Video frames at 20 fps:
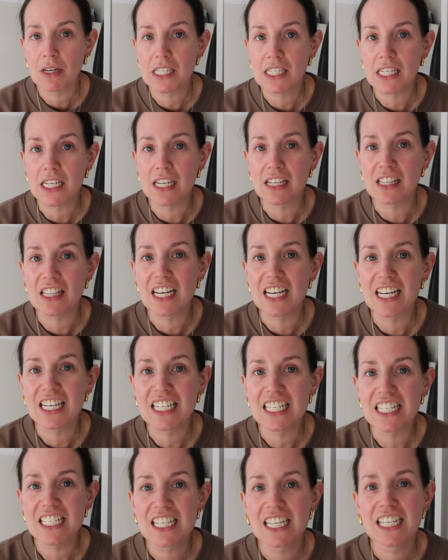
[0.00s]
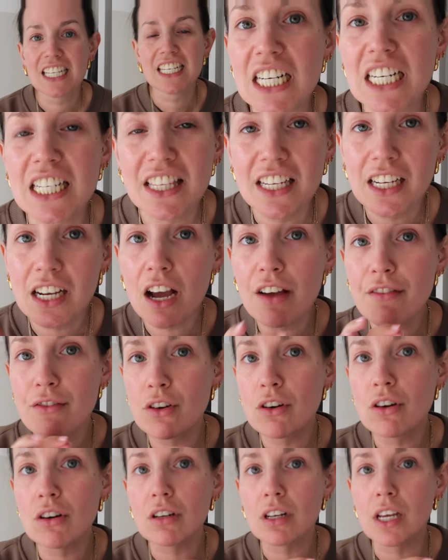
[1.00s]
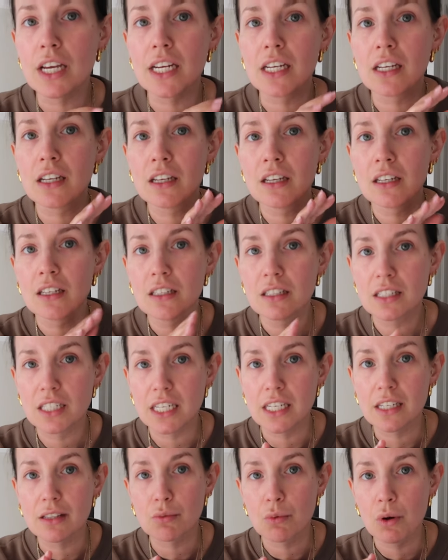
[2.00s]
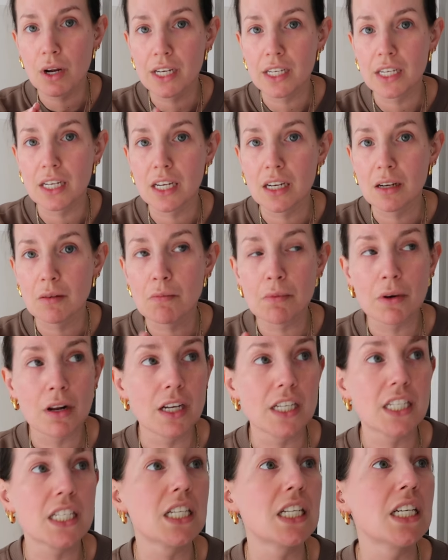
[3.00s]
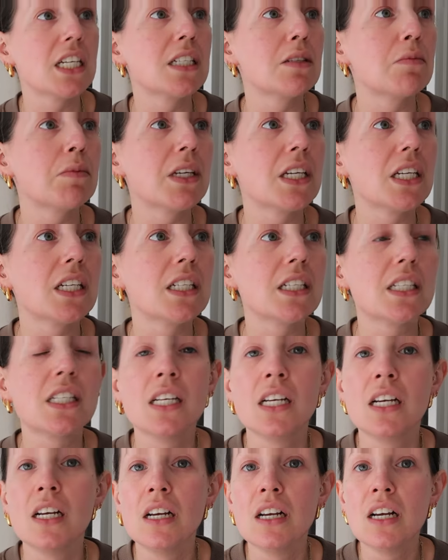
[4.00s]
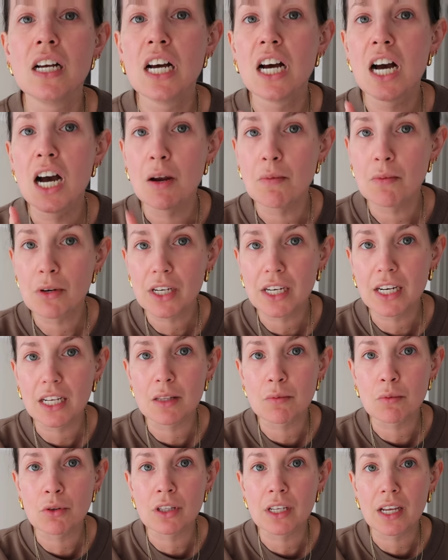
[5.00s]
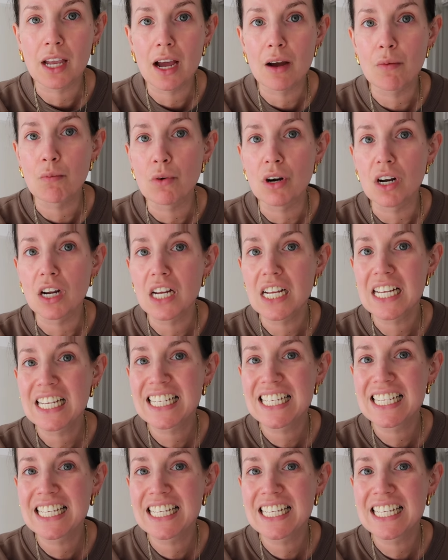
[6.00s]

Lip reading: my teeth and I think I've got like teeth whitening blindness because I'm looking at them on the camera